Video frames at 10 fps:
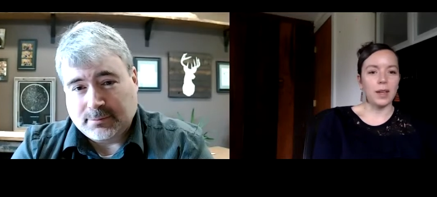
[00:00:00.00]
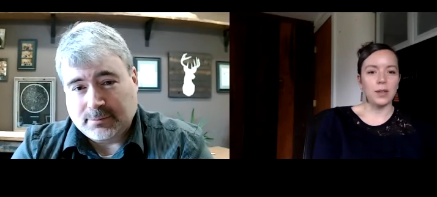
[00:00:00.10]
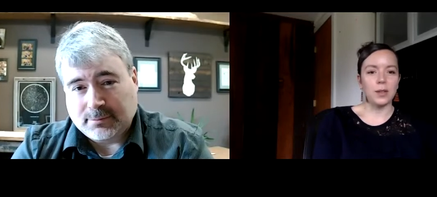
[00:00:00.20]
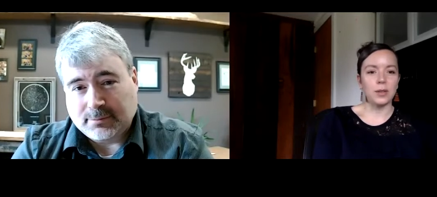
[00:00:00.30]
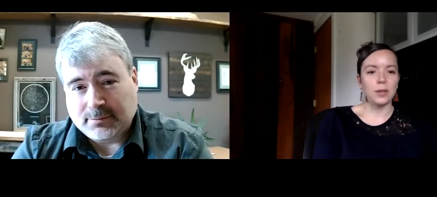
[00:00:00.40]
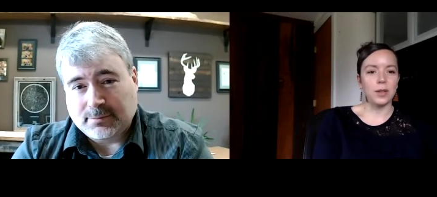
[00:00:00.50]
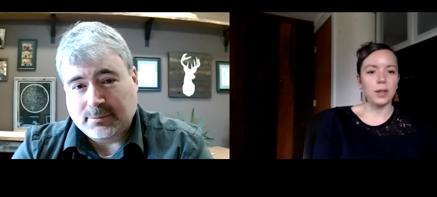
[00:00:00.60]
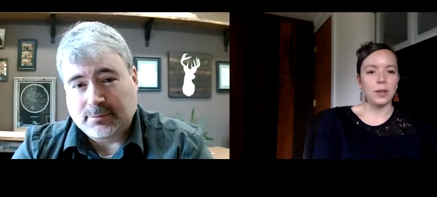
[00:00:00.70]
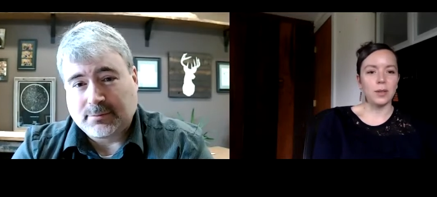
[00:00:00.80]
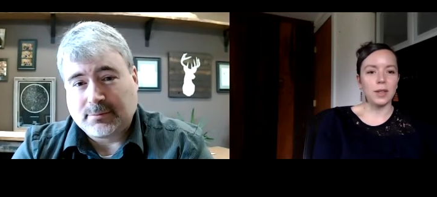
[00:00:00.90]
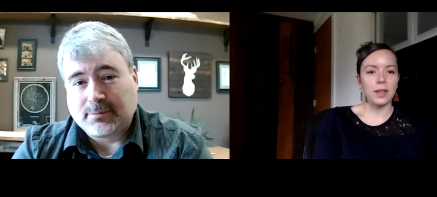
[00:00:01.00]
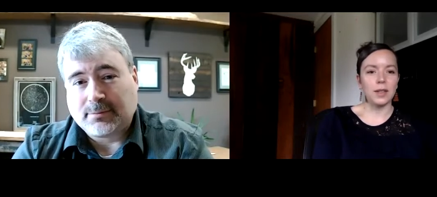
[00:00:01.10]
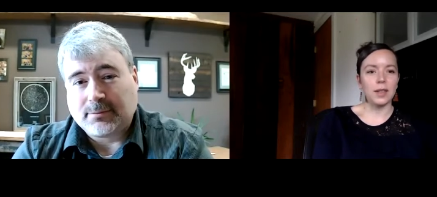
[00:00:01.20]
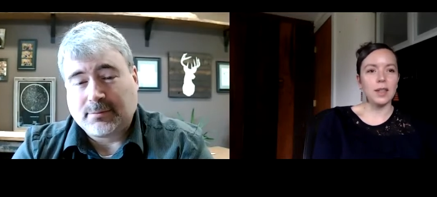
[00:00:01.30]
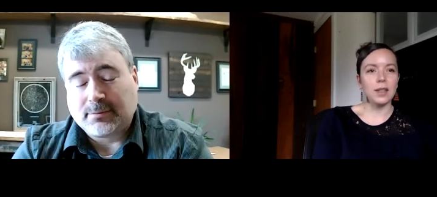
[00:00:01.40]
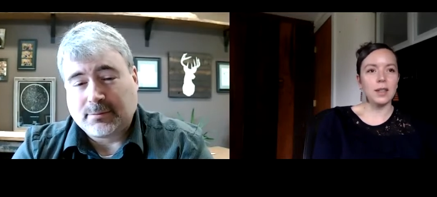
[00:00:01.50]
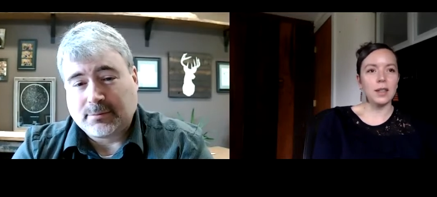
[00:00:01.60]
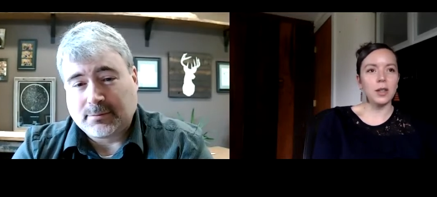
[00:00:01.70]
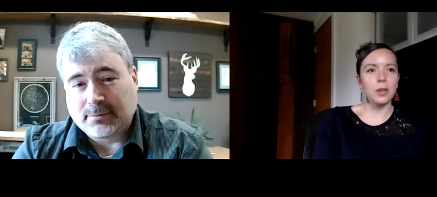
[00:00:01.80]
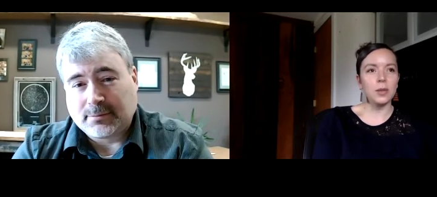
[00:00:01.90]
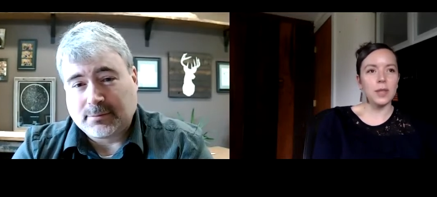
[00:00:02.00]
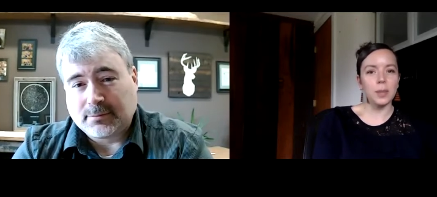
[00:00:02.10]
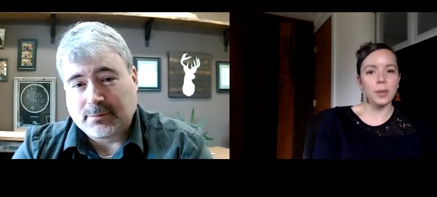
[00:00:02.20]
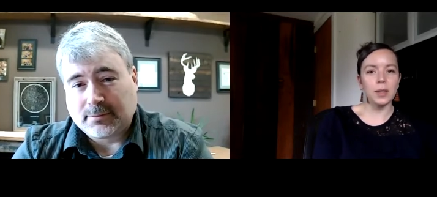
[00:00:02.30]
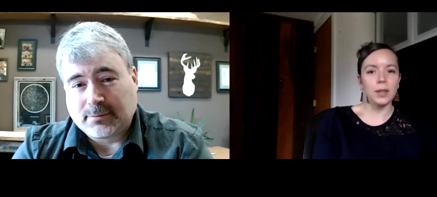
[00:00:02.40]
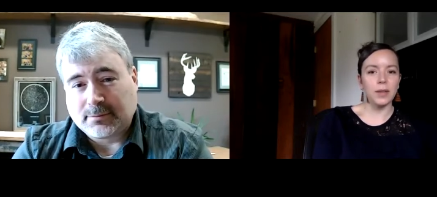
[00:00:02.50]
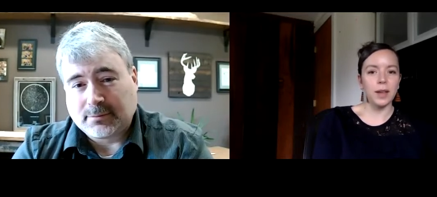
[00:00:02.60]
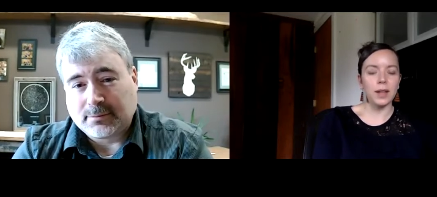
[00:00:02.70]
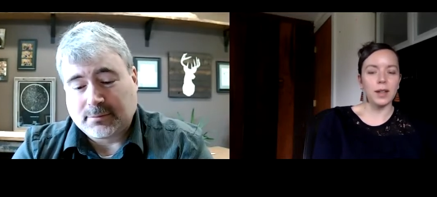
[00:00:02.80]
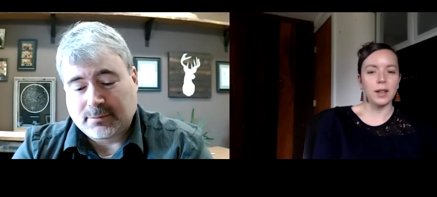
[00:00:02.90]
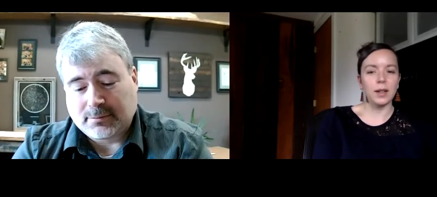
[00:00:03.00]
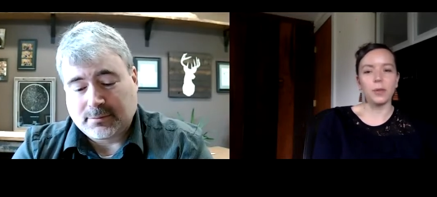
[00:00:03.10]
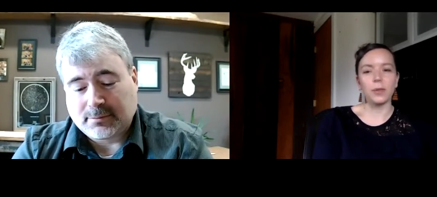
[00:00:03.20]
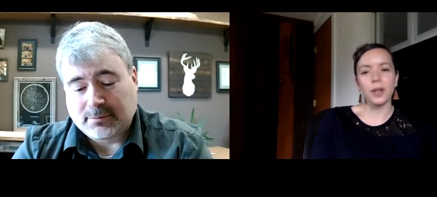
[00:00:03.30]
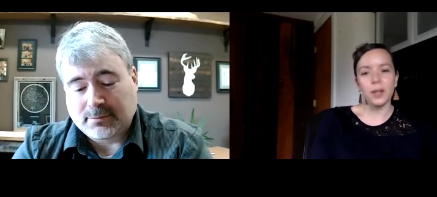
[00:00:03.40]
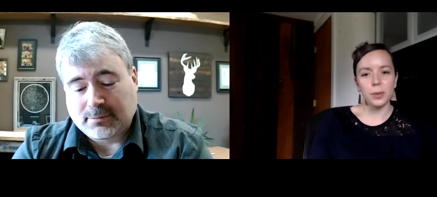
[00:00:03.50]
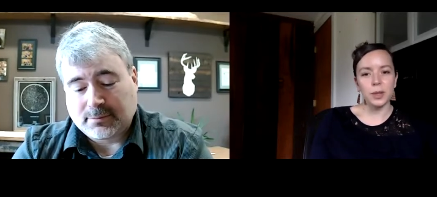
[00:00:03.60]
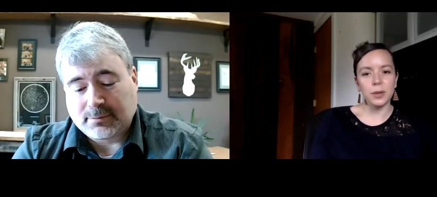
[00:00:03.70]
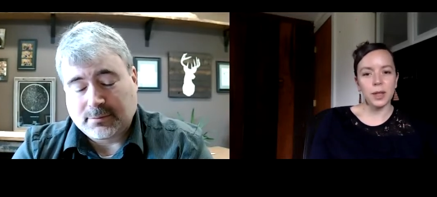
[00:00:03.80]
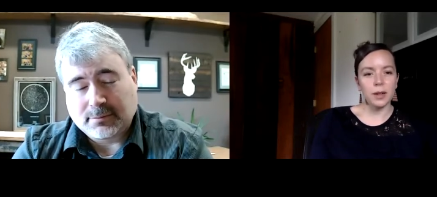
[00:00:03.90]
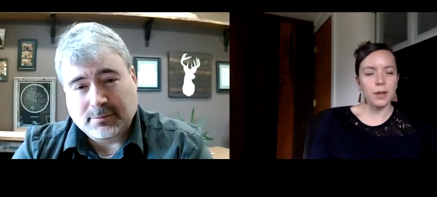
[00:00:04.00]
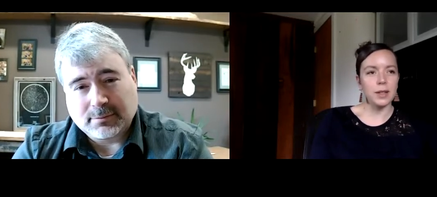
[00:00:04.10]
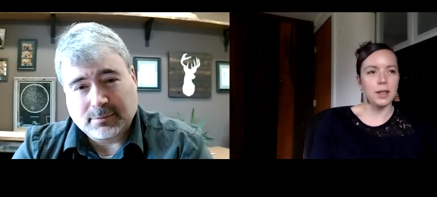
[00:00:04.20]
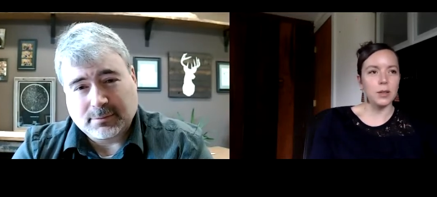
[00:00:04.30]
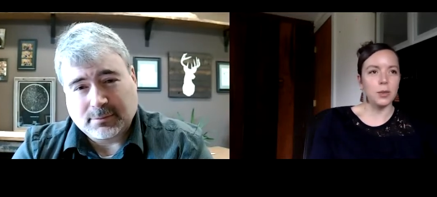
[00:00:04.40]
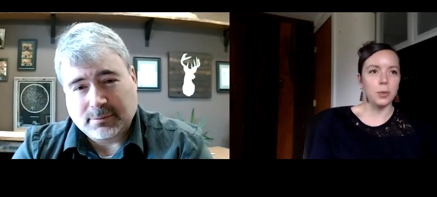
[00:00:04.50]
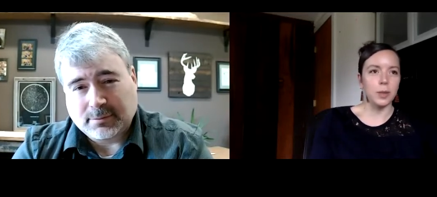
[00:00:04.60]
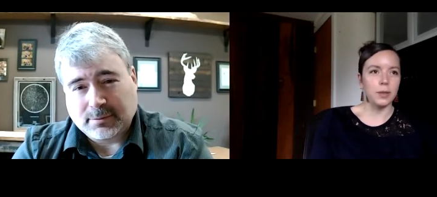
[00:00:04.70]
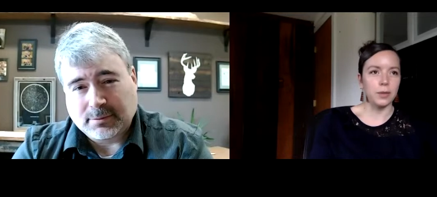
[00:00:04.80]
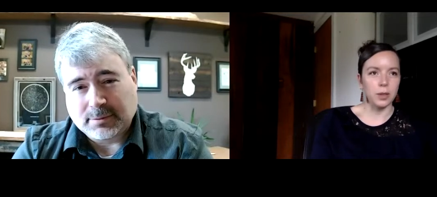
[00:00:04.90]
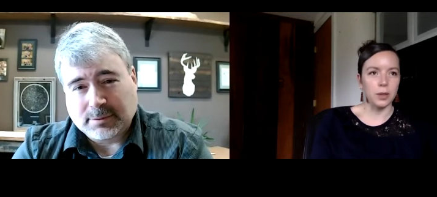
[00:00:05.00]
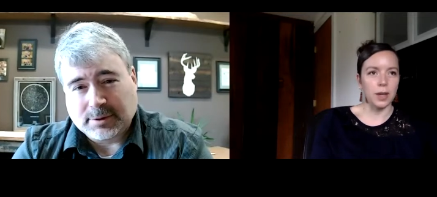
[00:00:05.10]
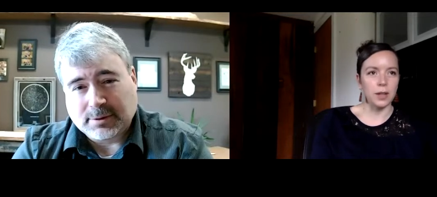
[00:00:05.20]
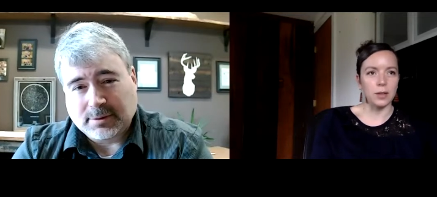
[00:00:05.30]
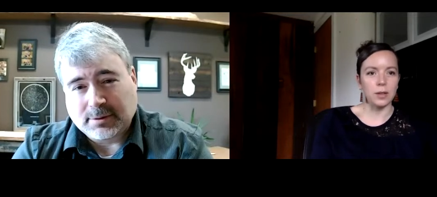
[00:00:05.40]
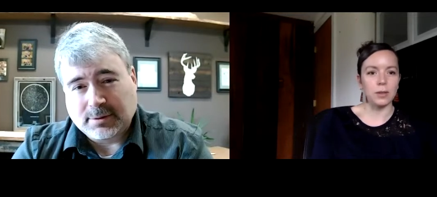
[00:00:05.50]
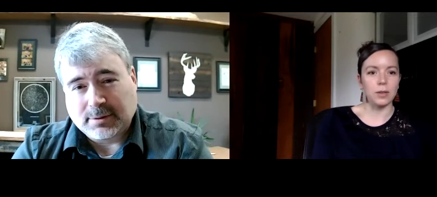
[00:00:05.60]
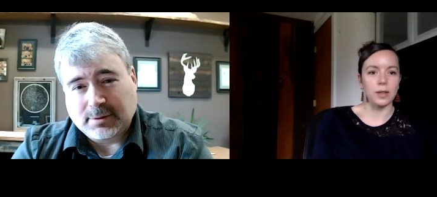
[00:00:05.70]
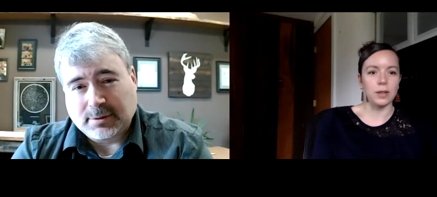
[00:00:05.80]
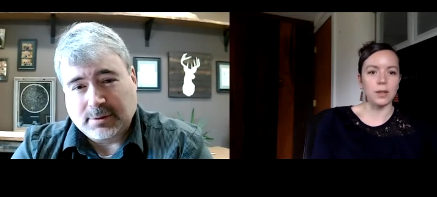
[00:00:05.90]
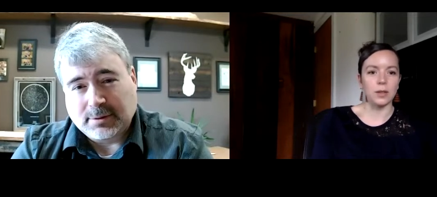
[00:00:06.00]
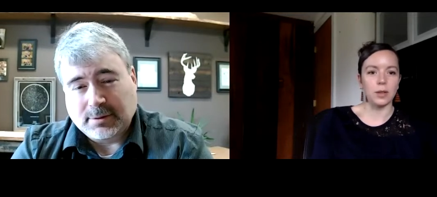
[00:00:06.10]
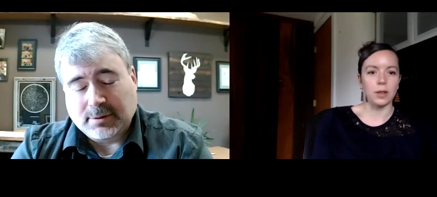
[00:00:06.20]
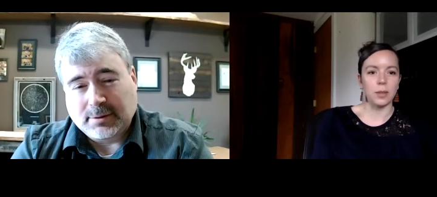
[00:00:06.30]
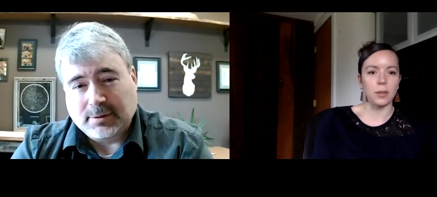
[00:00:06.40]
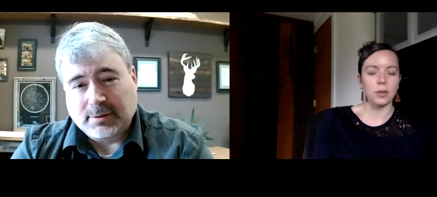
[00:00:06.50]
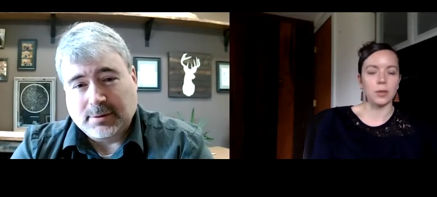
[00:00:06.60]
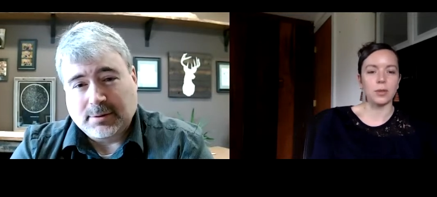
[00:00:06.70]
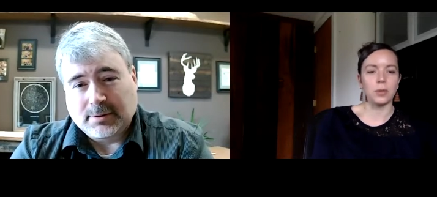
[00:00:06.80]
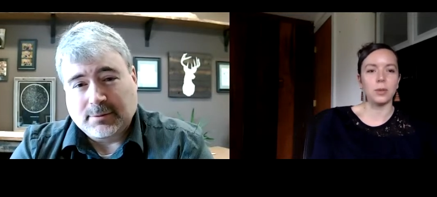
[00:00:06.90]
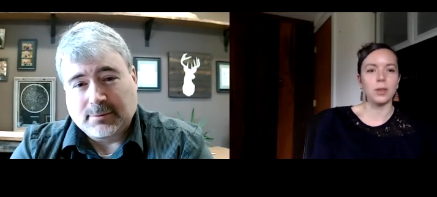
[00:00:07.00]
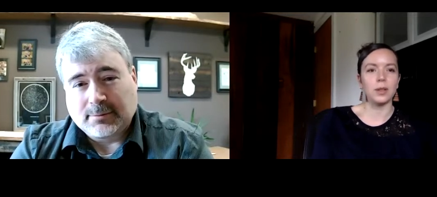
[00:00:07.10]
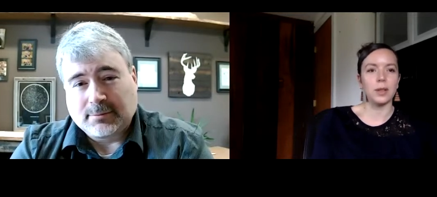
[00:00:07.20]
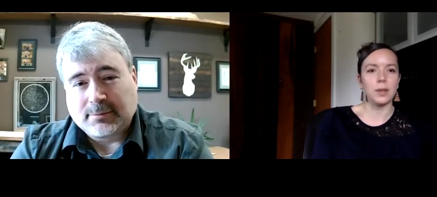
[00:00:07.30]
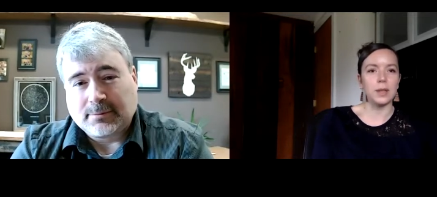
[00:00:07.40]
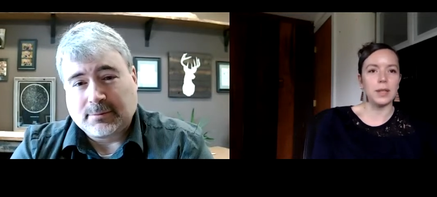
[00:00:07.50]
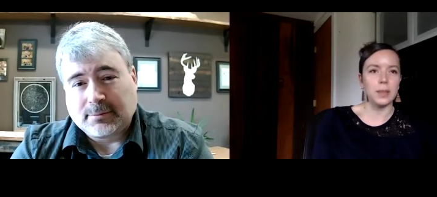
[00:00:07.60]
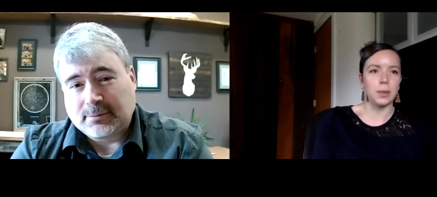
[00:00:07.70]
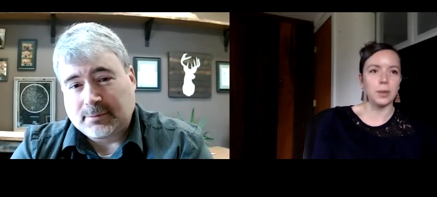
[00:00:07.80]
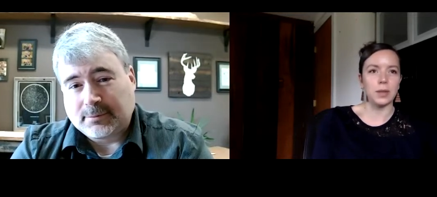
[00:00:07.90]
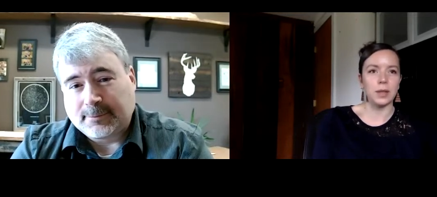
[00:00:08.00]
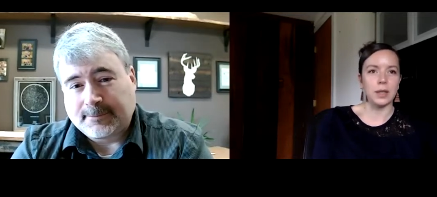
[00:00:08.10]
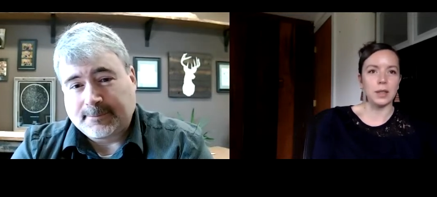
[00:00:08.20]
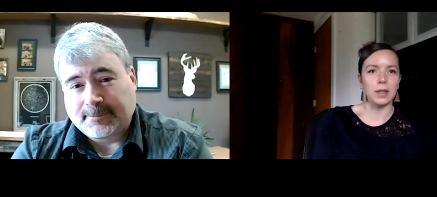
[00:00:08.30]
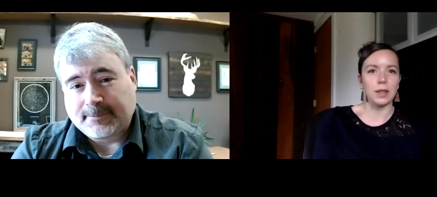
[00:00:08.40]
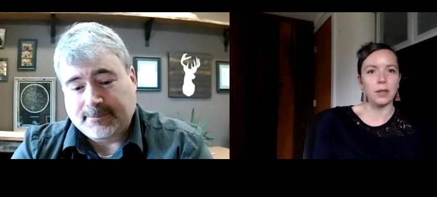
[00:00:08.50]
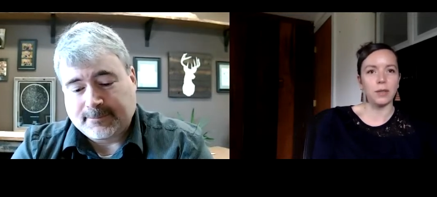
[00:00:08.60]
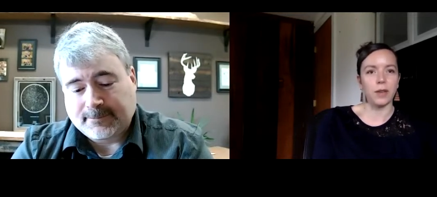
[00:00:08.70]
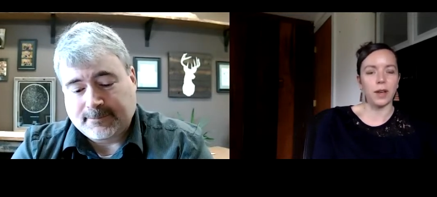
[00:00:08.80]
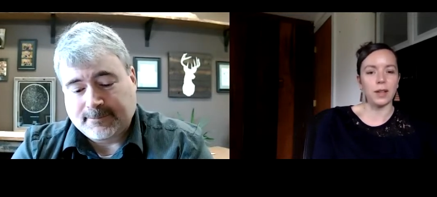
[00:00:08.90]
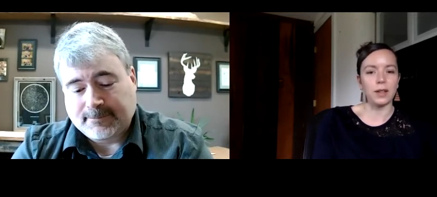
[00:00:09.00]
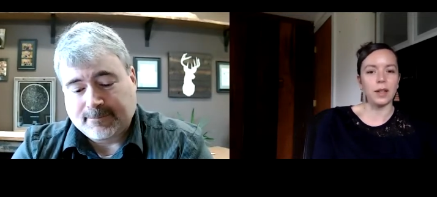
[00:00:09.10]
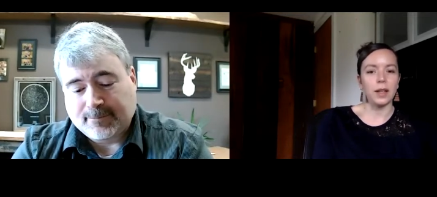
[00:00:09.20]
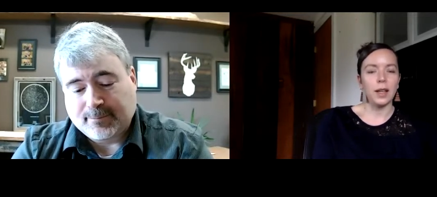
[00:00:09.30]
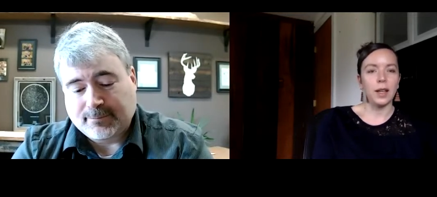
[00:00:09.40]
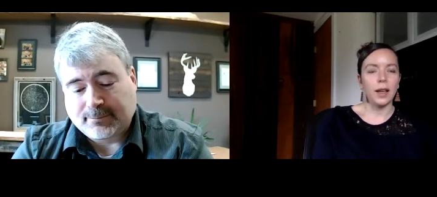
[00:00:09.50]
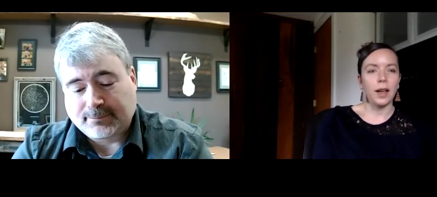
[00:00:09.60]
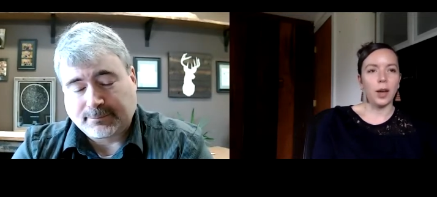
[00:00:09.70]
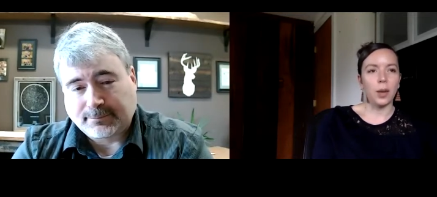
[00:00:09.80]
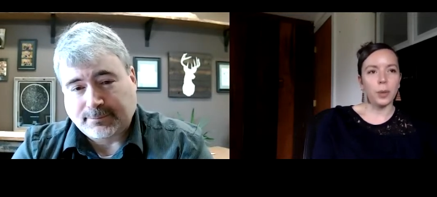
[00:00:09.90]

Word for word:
Speaker 1: issues you know thing, things that you typically find you know for us we do a lot of residential but for you guys you do residential and commercial so what are some of the typical things that you find on